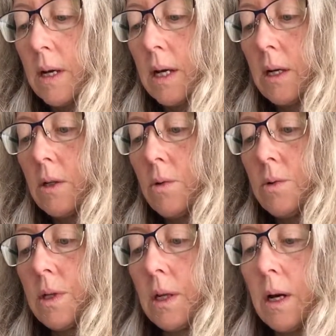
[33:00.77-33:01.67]
and
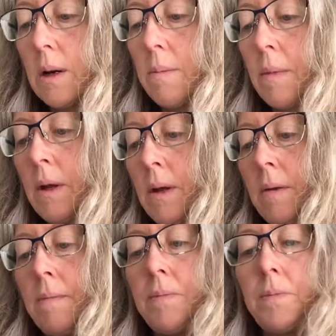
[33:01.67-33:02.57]
close it up.
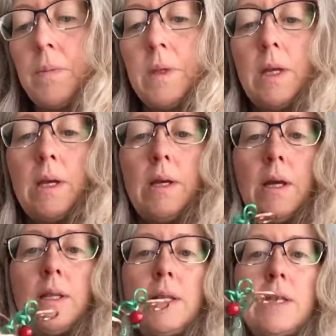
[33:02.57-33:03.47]
Okay,
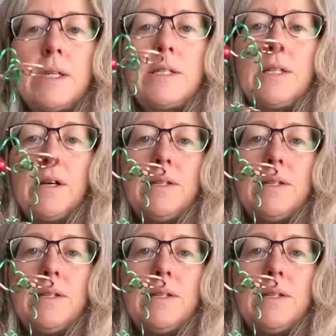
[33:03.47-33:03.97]
and then that's the